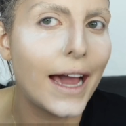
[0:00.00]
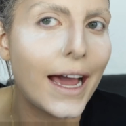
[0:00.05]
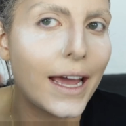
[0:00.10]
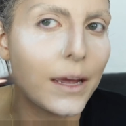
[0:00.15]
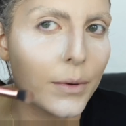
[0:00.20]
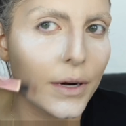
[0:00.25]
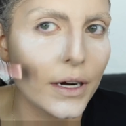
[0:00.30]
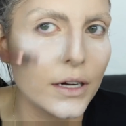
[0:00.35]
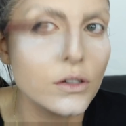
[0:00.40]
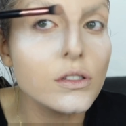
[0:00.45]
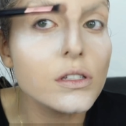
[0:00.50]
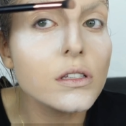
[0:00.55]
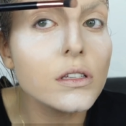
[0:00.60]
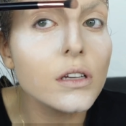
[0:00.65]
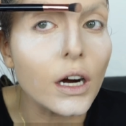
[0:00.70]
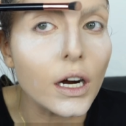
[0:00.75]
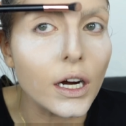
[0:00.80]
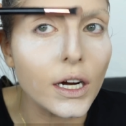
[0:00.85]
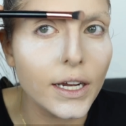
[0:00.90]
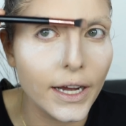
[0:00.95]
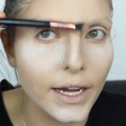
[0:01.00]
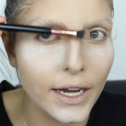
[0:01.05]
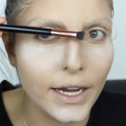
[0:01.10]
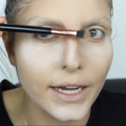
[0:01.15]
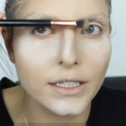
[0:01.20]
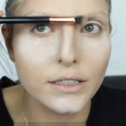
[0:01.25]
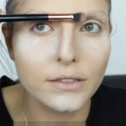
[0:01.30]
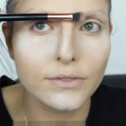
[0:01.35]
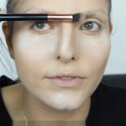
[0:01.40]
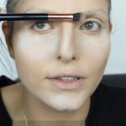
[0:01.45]
eyebrows are
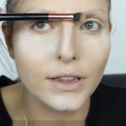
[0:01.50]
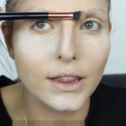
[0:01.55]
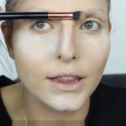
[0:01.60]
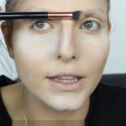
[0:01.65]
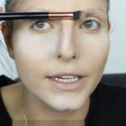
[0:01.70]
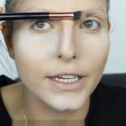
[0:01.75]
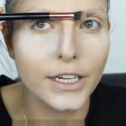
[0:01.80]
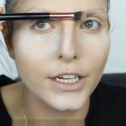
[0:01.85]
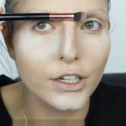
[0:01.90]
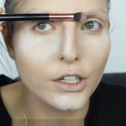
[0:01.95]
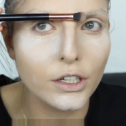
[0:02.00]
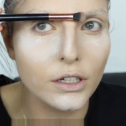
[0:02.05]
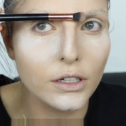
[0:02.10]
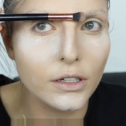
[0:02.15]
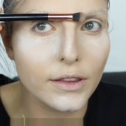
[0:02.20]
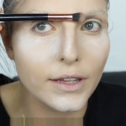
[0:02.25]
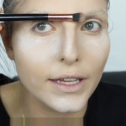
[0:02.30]
kind of linear,